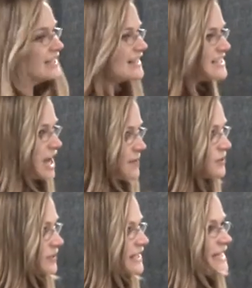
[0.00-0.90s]
This
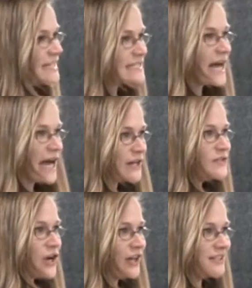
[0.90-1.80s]
topic really is kind of
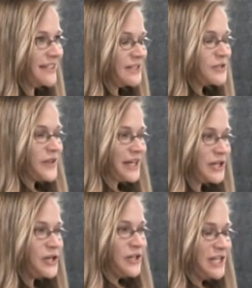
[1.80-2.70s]
daunting, so like
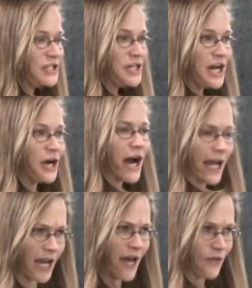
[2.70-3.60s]
a good engineer,
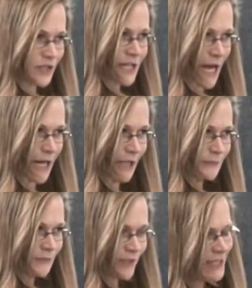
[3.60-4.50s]
I gathered data.
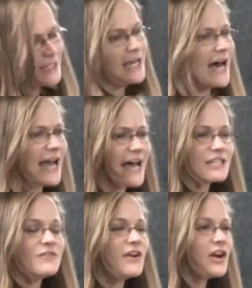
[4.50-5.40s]
I
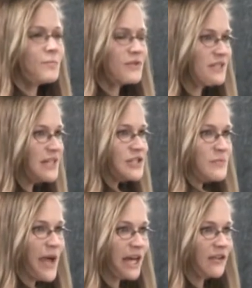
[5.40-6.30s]
asked a very
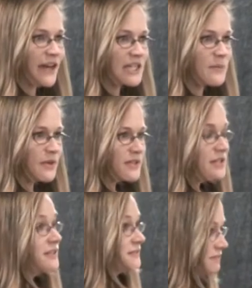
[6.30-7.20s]
prestigious panel of
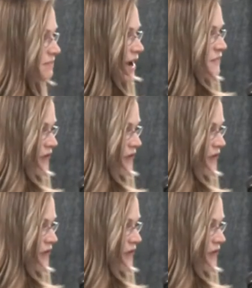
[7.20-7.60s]
experts, my